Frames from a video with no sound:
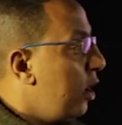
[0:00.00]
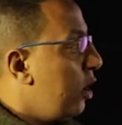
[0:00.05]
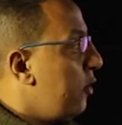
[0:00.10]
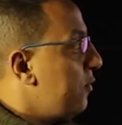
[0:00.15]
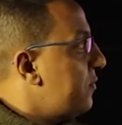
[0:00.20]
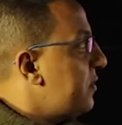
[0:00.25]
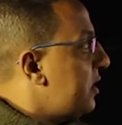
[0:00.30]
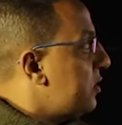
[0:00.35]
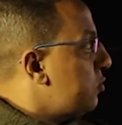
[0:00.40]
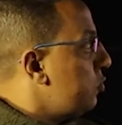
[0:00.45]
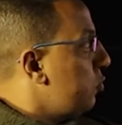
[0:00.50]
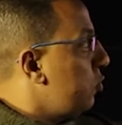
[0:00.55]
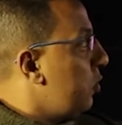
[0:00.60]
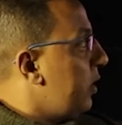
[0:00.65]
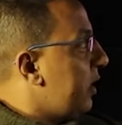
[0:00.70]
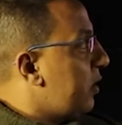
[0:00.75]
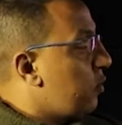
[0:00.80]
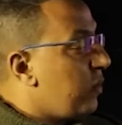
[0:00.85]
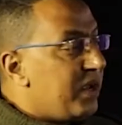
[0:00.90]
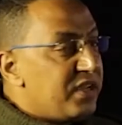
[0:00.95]
of the two
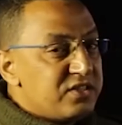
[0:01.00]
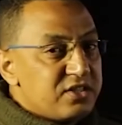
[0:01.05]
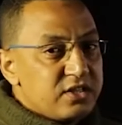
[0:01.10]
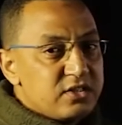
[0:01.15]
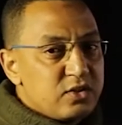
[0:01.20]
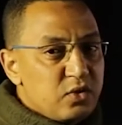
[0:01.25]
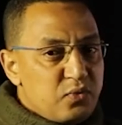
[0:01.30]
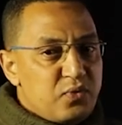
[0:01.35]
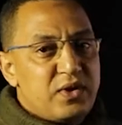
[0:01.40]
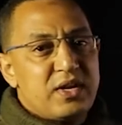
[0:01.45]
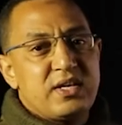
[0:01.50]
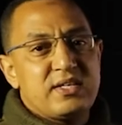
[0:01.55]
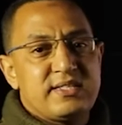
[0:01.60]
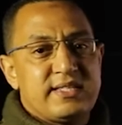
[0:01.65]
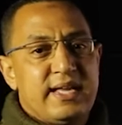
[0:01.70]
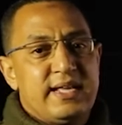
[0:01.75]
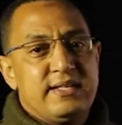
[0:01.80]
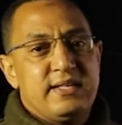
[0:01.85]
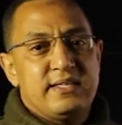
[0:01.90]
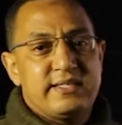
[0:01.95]
equations, the
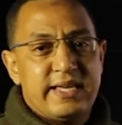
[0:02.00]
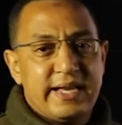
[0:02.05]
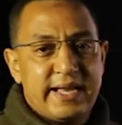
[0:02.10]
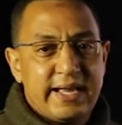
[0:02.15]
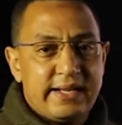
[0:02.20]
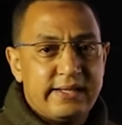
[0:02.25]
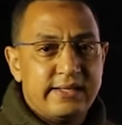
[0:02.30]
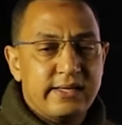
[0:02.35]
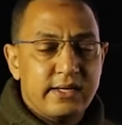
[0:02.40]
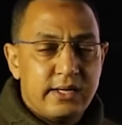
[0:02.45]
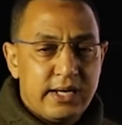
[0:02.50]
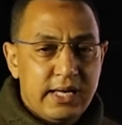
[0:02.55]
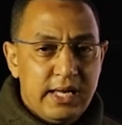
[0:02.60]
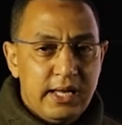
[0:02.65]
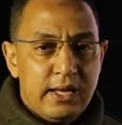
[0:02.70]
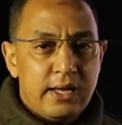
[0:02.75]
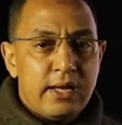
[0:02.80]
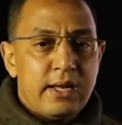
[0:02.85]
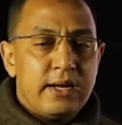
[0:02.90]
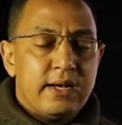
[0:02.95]
first and the second
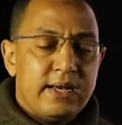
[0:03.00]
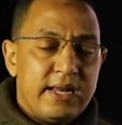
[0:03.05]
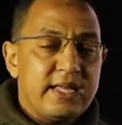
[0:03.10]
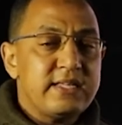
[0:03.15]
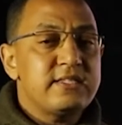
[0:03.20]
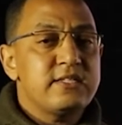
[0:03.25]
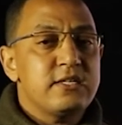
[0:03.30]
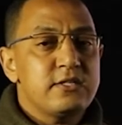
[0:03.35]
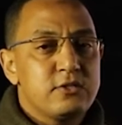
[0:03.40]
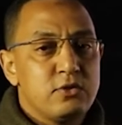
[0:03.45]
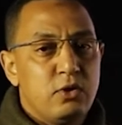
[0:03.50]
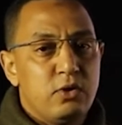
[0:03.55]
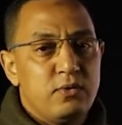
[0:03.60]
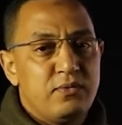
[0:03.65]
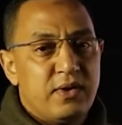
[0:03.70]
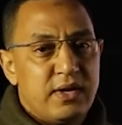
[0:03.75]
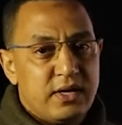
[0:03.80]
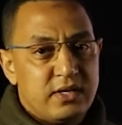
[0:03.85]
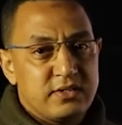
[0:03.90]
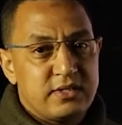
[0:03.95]
degree. Let's
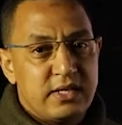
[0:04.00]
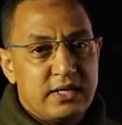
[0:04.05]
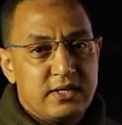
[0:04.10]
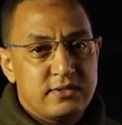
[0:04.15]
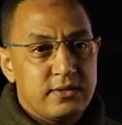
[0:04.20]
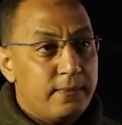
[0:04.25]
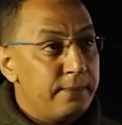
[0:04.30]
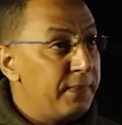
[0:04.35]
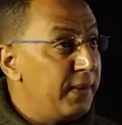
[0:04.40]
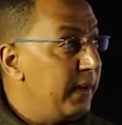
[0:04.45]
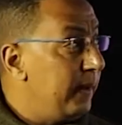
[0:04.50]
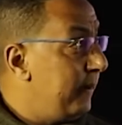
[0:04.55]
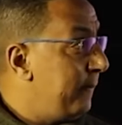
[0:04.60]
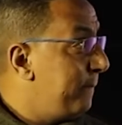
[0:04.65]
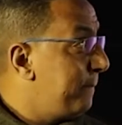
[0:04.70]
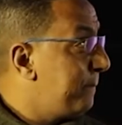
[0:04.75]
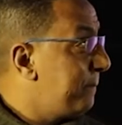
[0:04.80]
solve another example.